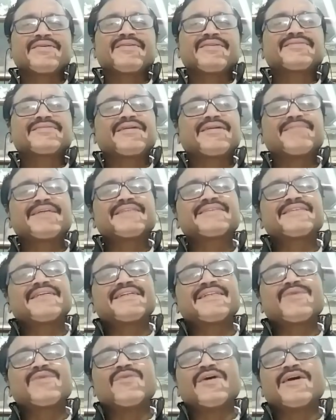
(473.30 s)
To some
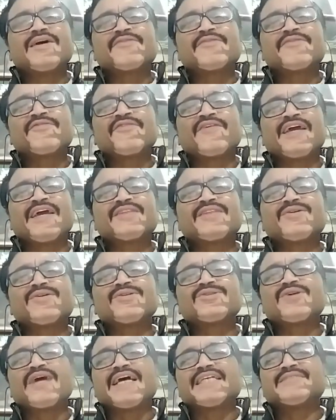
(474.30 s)
extent, the word of faith
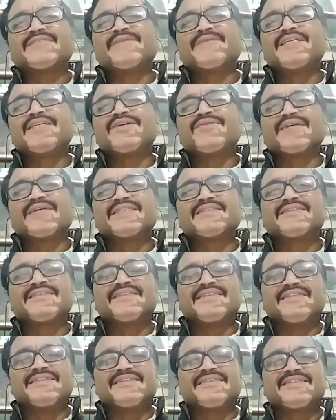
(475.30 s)
also has been
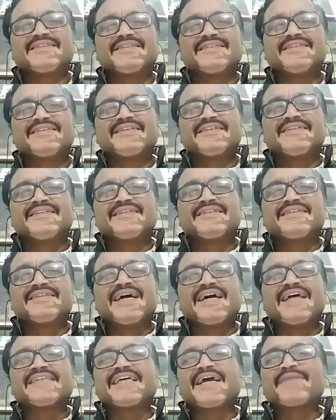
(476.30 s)
questioned.
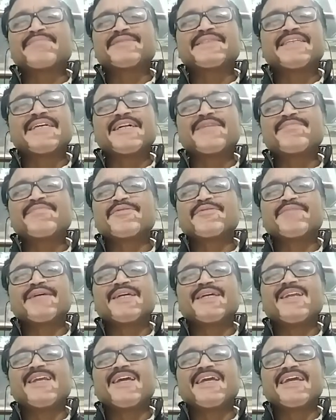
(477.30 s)
As I have said from the
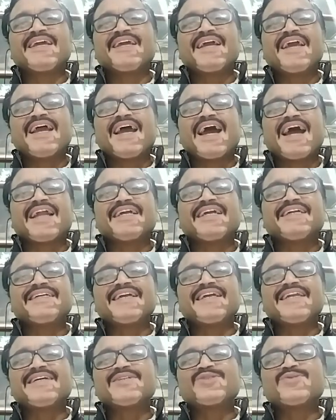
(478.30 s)
beginning, an
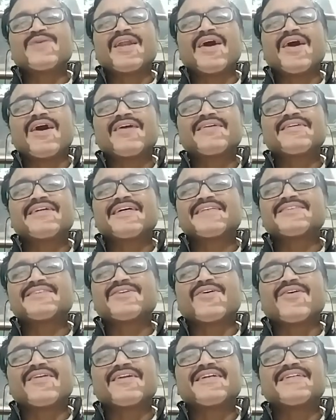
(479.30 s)
intellectual hunt has
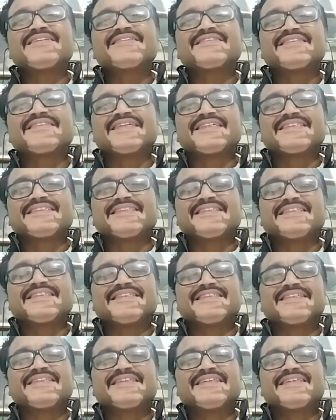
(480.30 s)
already started.
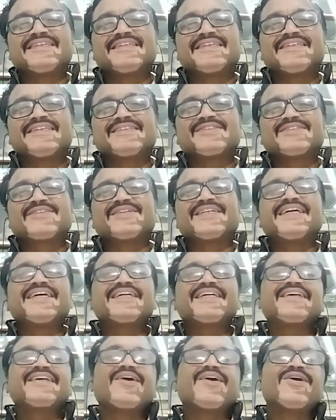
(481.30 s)
So here